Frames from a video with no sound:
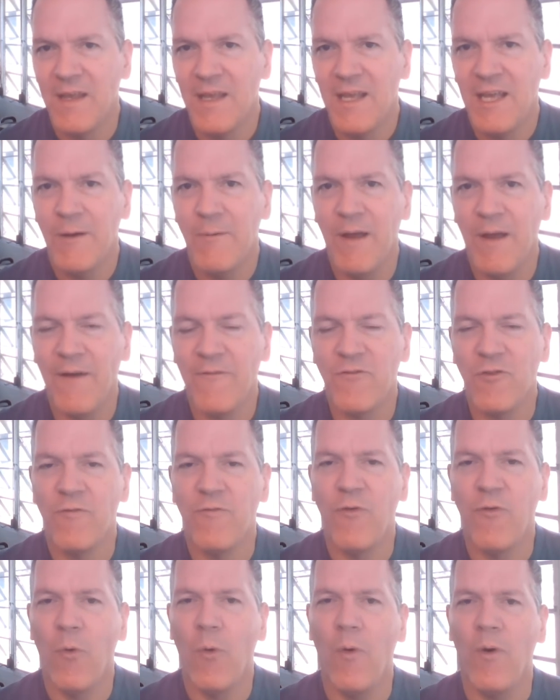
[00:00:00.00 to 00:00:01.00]
We have to
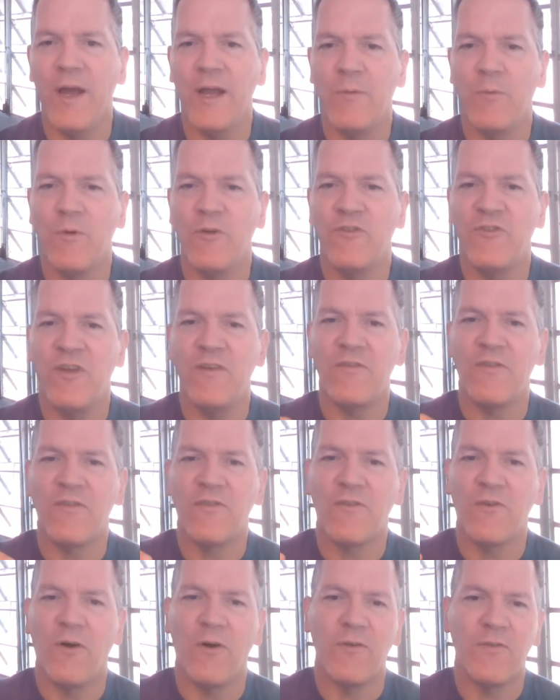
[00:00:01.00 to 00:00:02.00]
avoid what
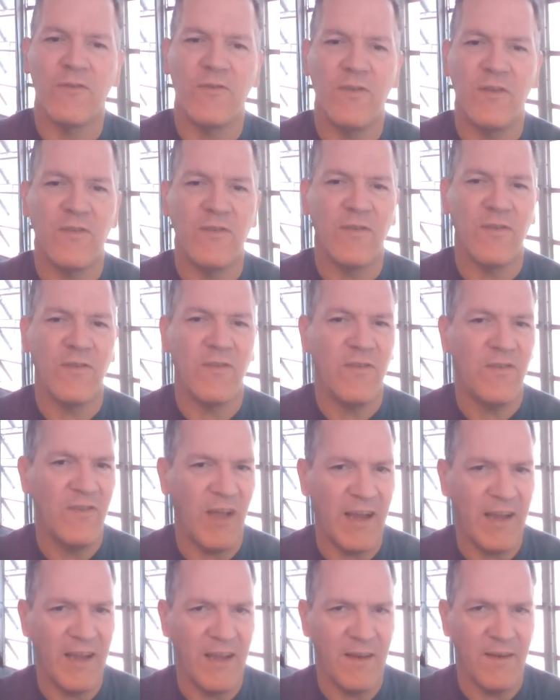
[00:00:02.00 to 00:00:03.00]
Jesus calls this
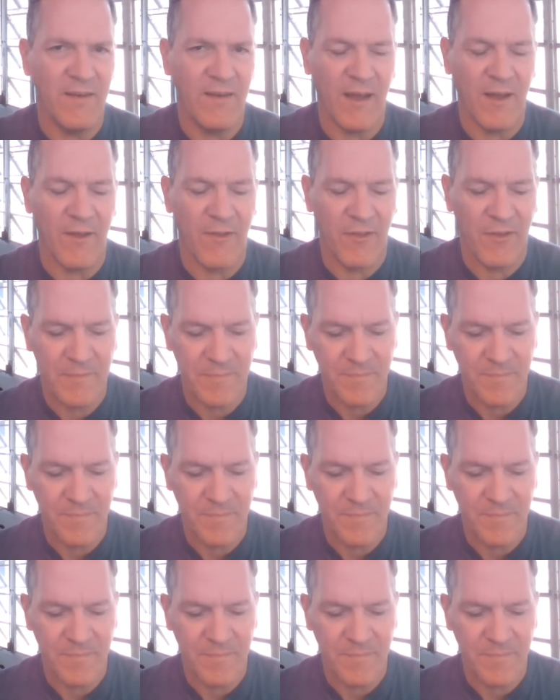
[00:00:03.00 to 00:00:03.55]
second death.